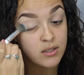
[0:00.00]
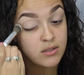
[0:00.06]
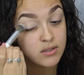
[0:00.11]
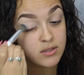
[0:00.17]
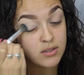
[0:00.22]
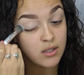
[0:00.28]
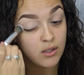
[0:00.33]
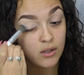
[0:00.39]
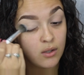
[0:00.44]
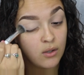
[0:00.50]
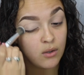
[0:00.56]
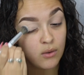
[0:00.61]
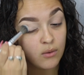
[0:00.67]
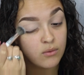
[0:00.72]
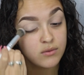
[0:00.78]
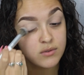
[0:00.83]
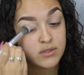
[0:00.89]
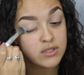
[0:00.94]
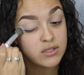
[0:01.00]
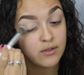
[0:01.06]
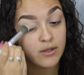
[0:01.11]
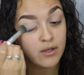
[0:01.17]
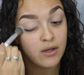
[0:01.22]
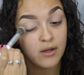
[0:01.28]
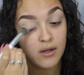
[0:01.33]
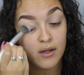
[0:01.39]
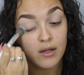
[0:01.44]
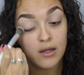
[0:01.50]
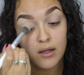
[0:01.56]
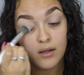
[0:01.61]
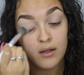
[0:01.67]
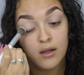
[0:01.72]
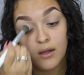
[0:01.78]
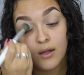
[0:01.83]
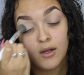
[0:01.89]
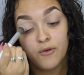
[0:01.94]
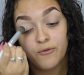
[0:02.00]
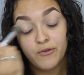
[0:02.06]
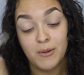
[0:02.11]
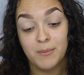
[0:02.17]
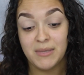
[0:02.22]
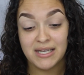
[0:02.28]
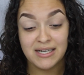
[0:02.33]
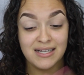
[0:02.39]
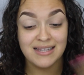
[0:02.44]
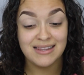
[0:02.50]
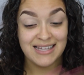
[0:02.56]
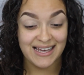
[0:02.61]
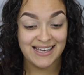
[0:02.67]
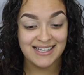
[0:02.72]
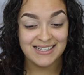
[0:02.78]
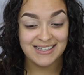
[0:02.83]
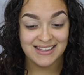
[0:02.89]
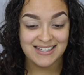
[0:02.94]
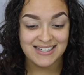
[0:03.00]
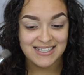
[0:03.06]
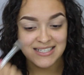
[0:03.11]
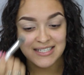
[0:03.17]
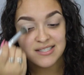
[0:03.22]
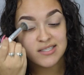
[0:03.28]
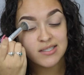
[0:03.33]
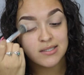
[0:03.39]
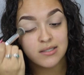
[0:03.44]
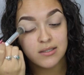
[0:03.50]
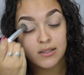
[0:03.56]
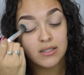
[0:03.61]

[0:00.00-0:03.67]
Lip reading: So for me to like these,